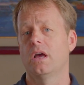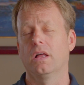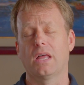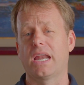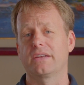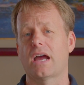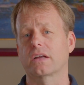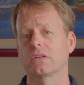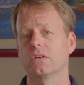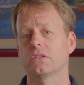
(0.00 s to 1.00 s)
a lot of
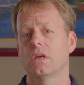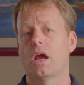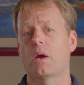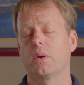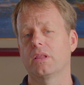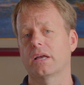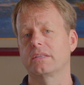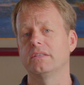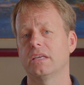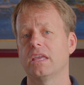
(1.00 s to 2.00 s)
doctors are
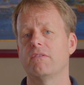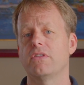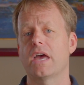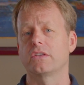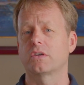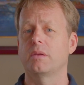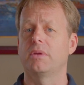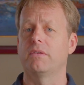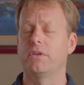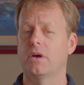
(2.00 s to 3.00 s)
reluctant to give you that
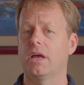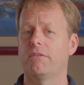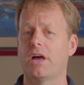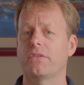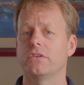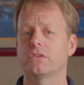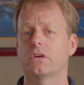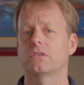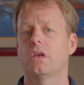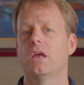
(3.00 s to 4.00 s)
treatment if you don't have health
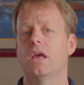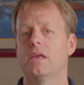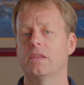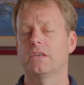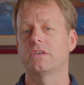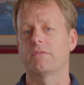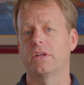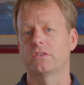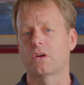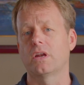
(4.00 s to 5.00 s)
insurance unless you have
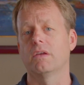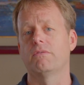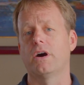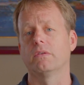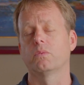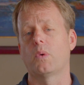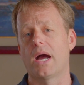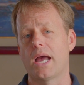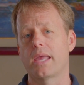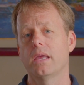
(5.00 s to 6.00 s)
an attorney involved.
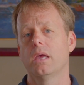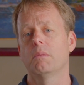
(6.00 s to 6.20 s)
Why?